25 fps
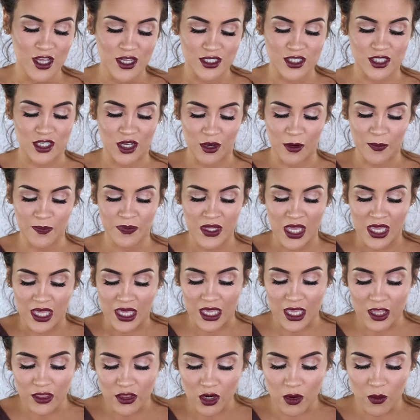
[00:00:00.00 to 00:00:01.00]
So
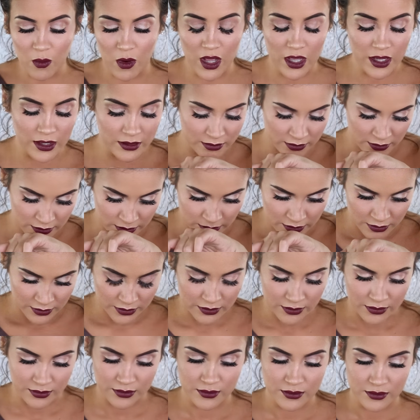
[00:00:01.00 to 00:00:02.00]
either one,
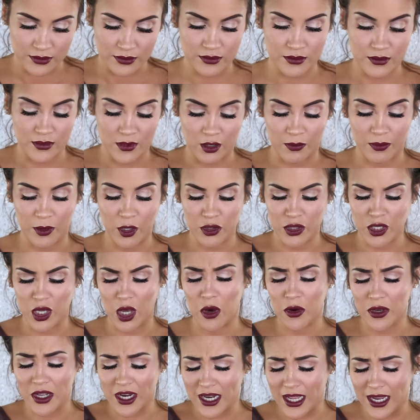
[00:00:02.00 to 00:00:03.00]
they're both
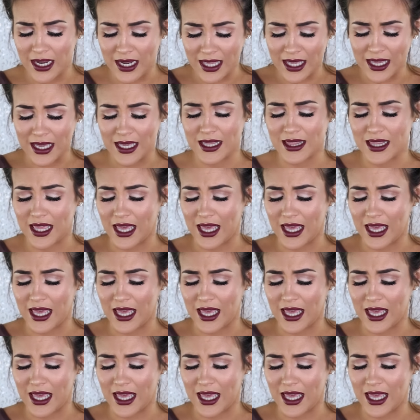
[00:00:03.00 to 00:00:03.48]
coconutty.